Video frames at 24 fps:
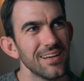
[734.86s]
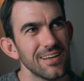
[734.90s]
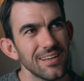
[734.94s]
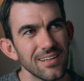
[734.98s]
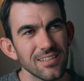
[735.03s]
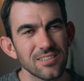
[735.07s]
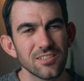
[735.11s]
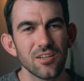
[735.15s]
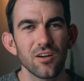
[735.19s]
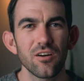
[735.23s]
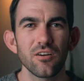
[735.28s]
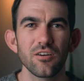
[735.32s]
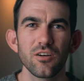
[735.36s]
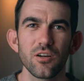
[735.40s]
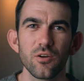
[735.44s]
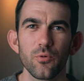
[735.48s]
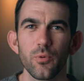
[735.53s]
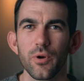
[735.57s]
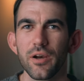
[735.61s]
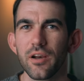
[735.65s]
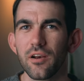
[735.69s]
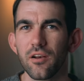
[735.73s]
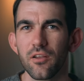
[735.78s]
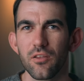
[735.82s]
it's hard to
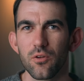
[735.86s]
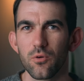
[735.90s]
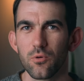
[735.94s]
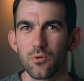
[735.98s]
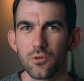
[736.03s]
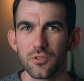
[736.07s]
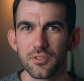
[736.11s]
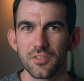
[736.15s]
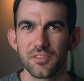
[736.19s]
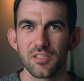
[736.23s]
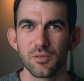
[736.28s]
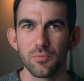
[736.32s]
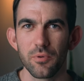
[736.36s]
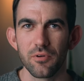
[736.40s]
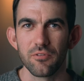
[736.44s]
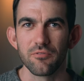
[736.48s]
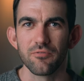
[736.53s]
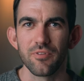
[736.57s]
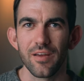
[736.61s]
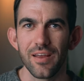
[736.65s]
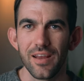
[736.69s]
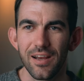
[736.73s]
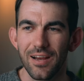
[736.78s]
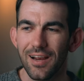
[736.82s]
read into the rules. It's a bit
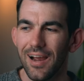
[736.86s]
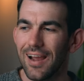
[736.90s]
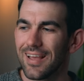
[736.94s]
vague.